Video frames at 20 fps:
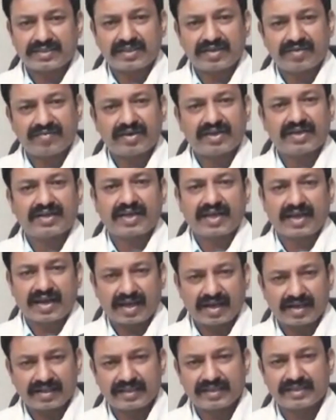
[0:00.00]
even in a
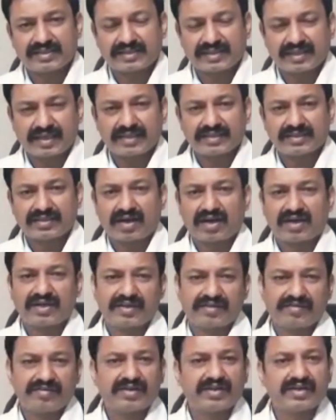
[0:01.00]
healthy state and
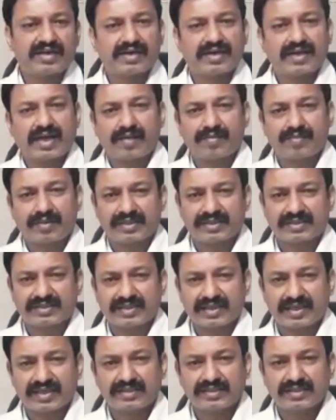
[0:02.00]
even in a diabetic
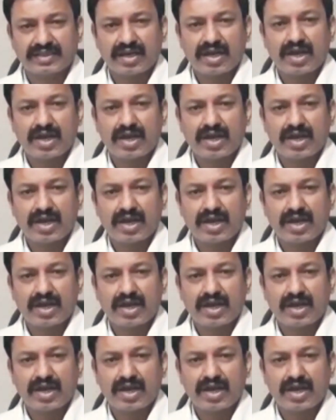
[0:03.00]
state,